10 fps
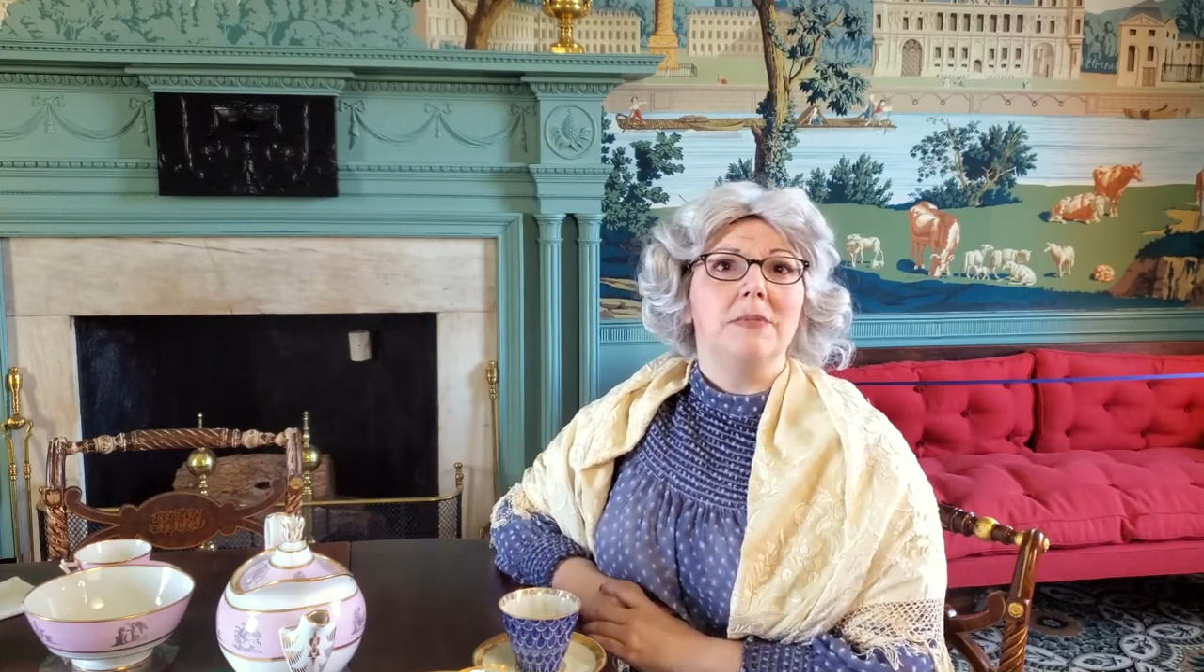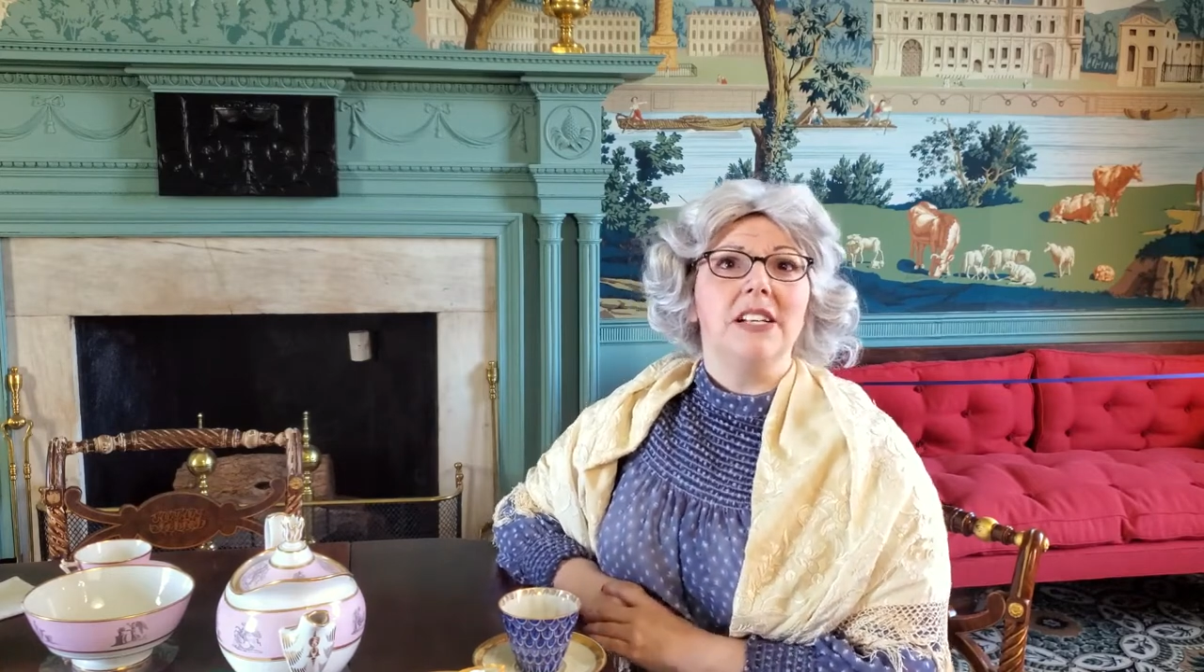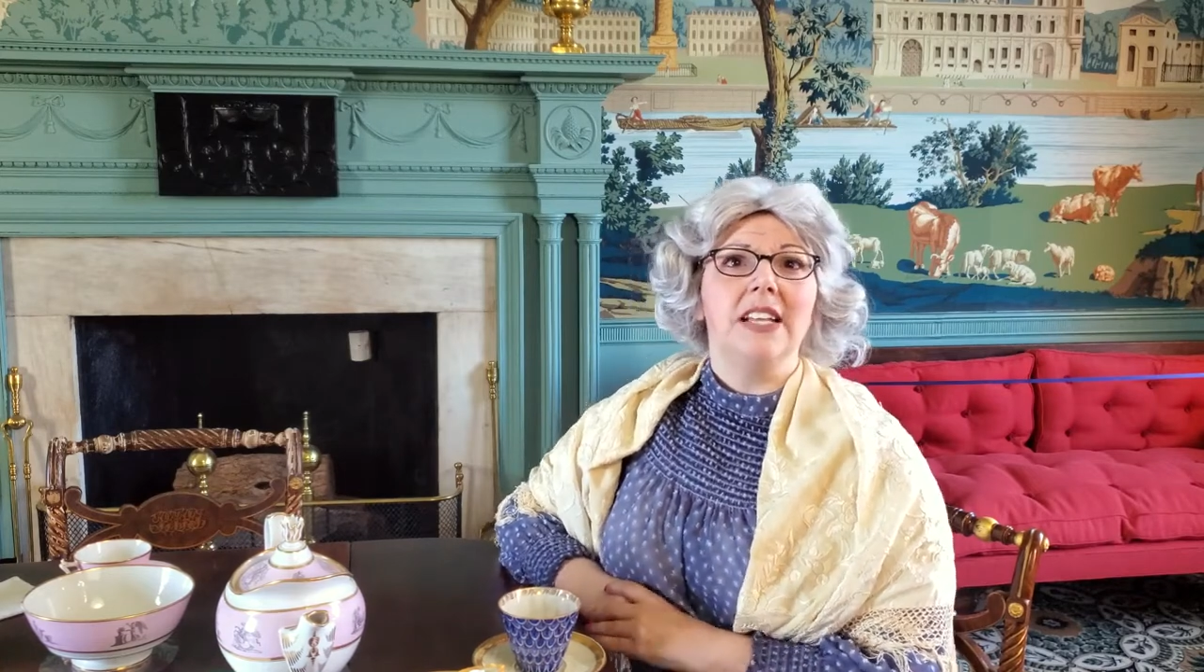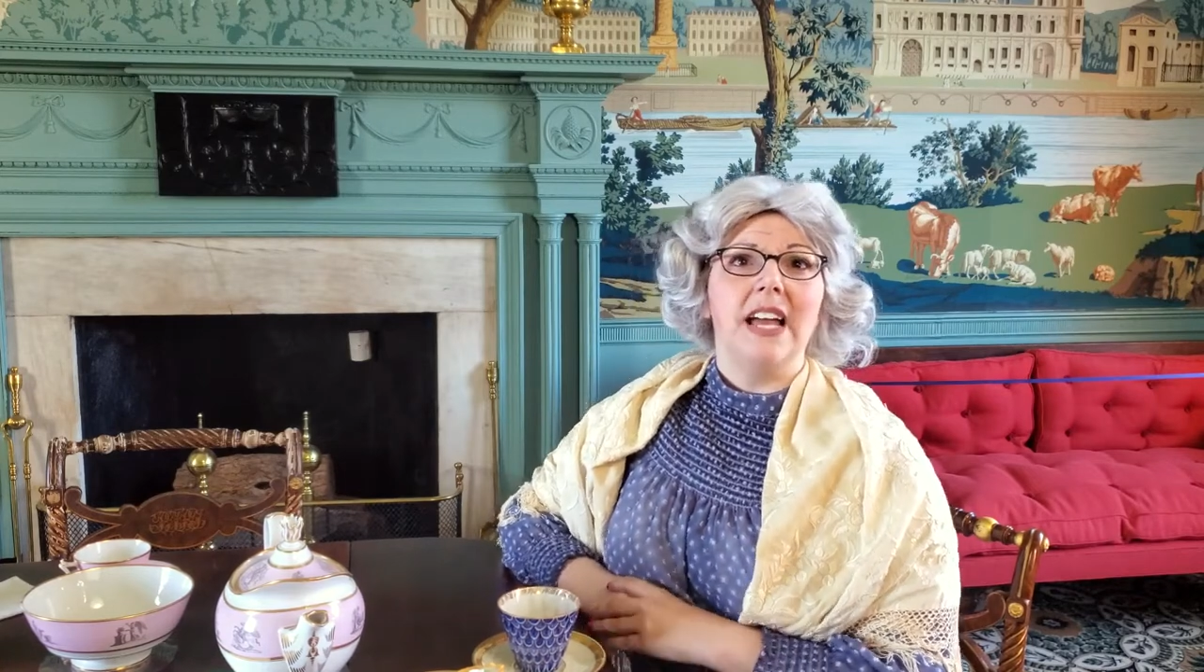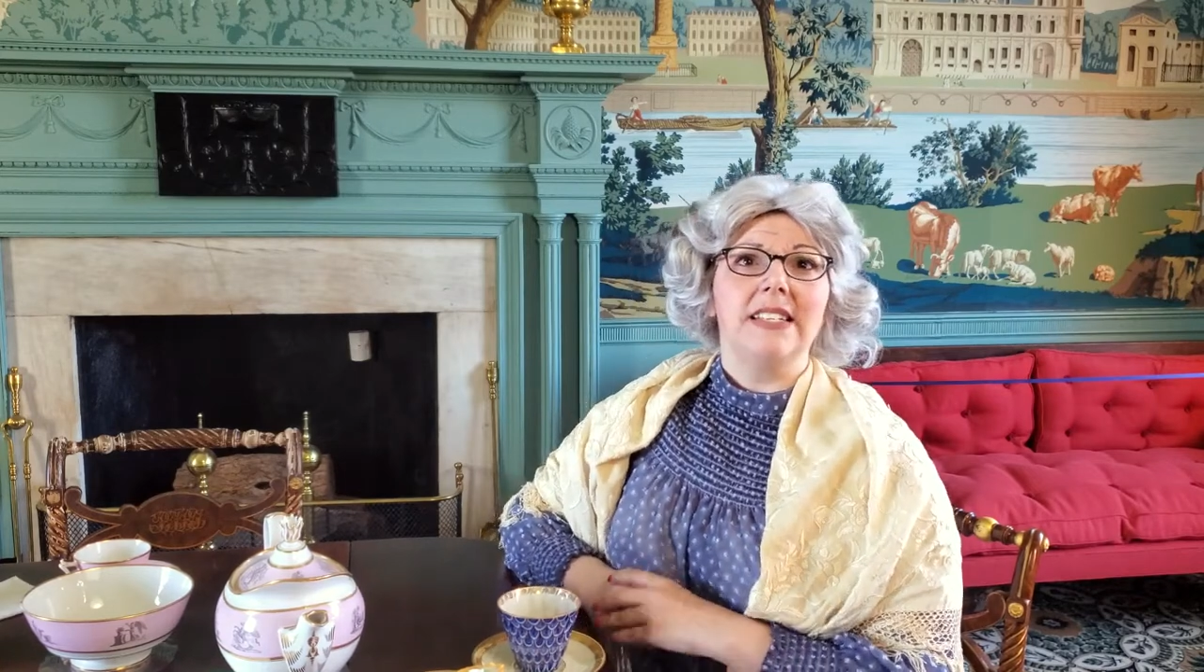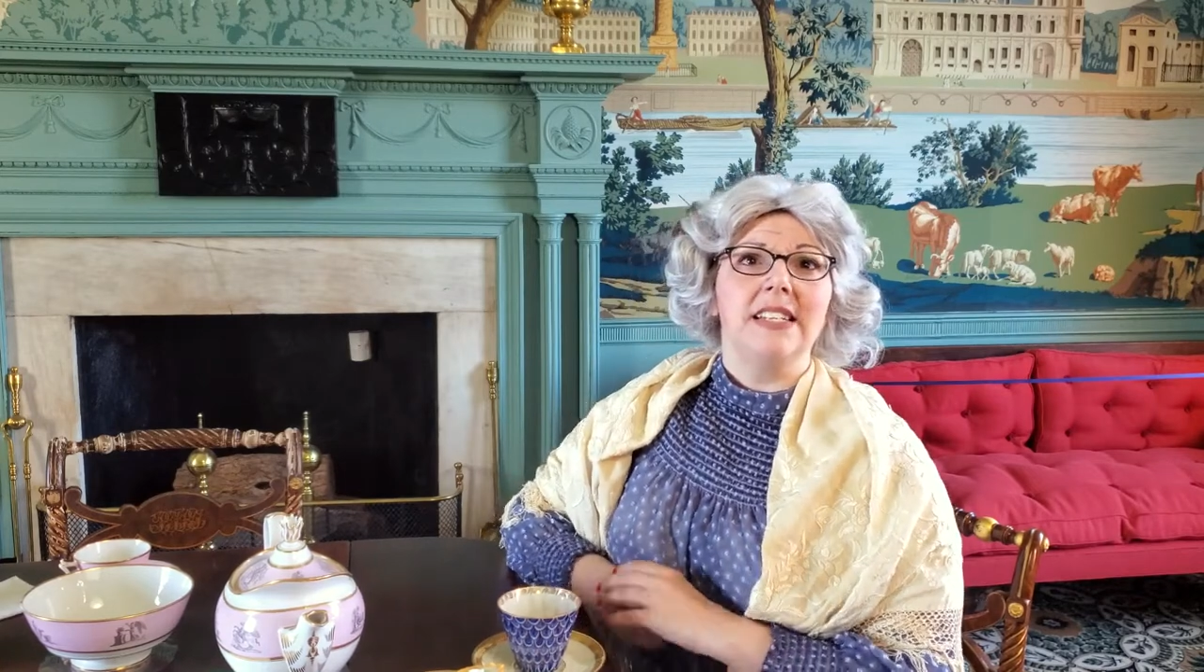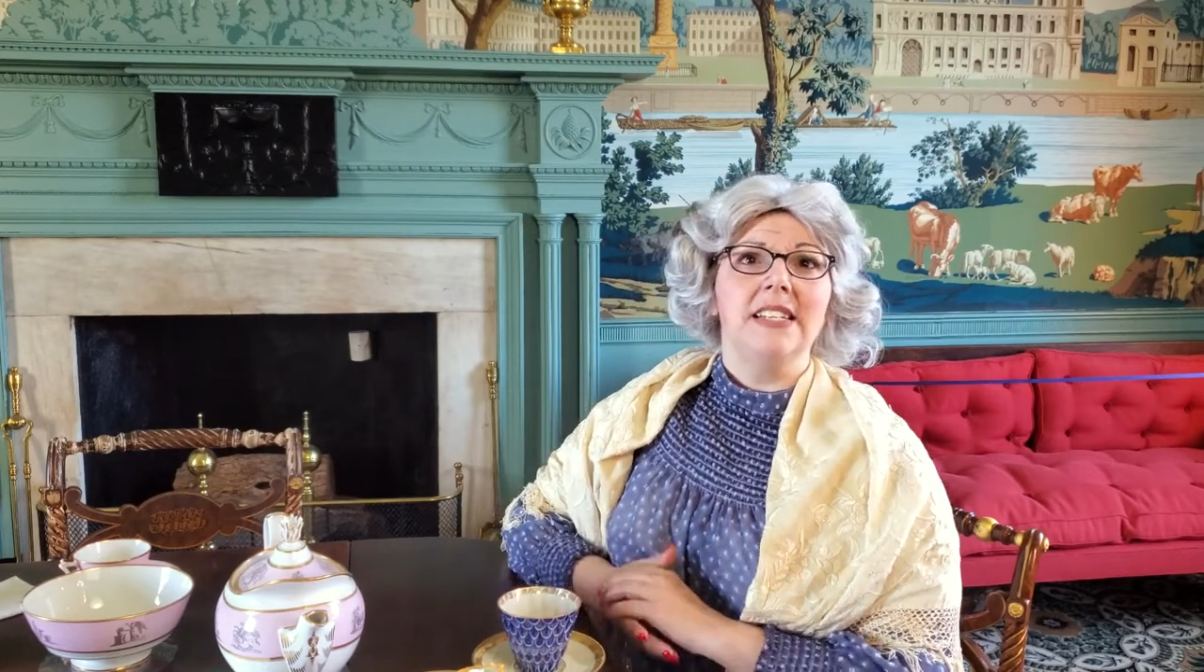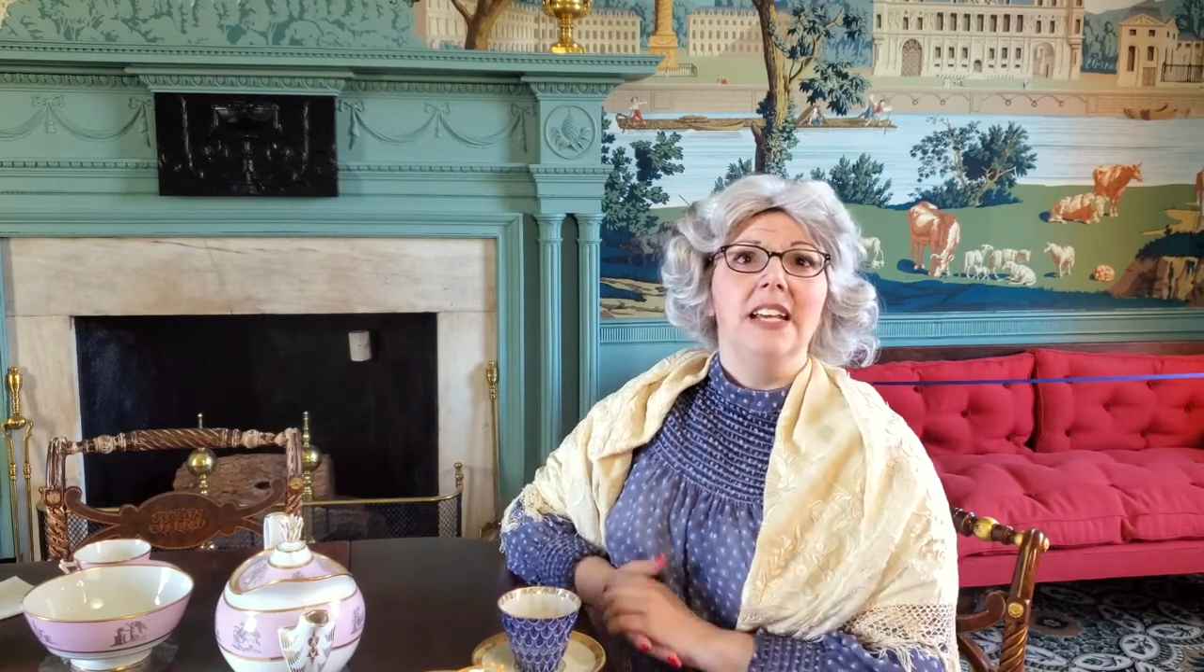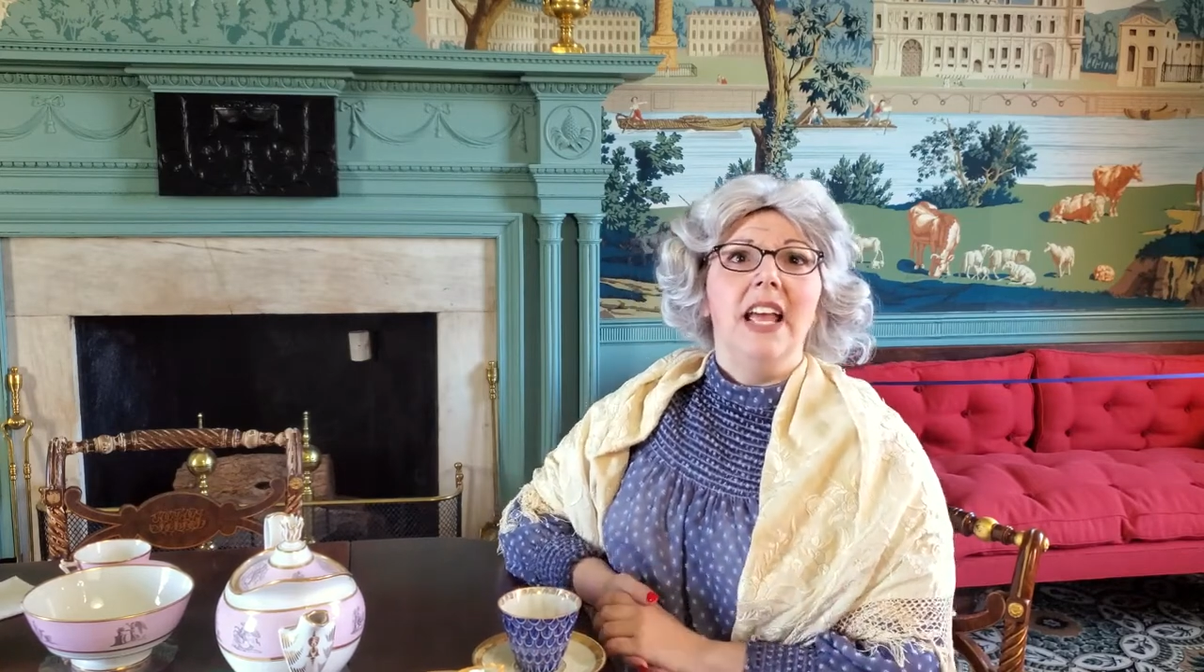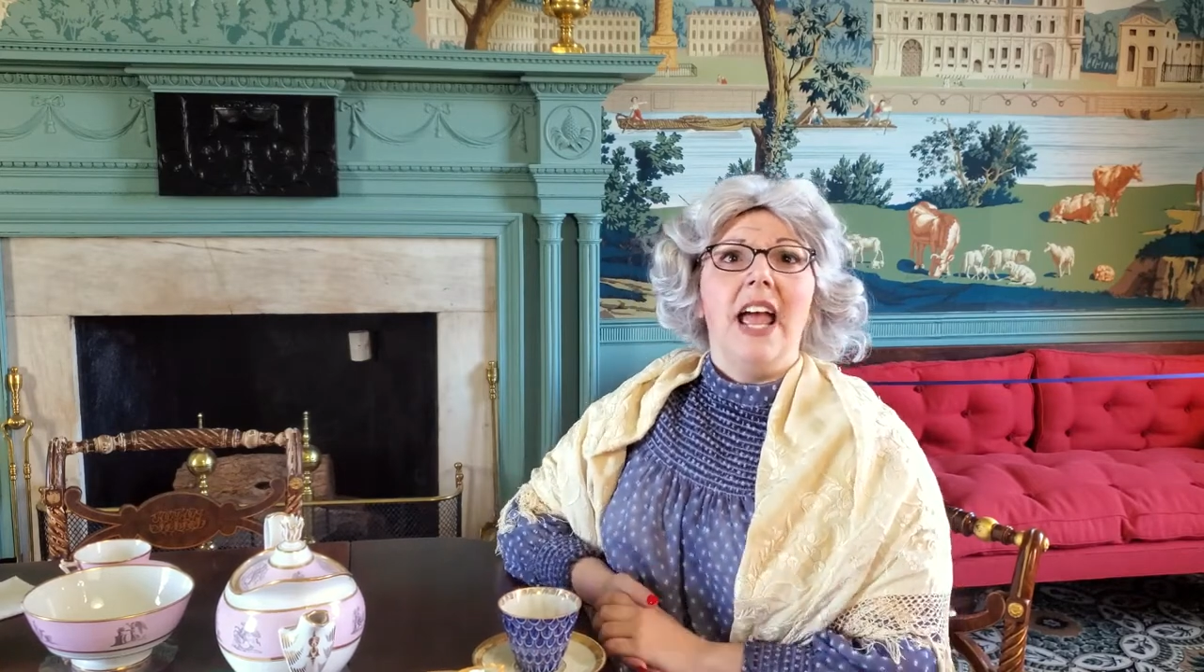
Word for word: collected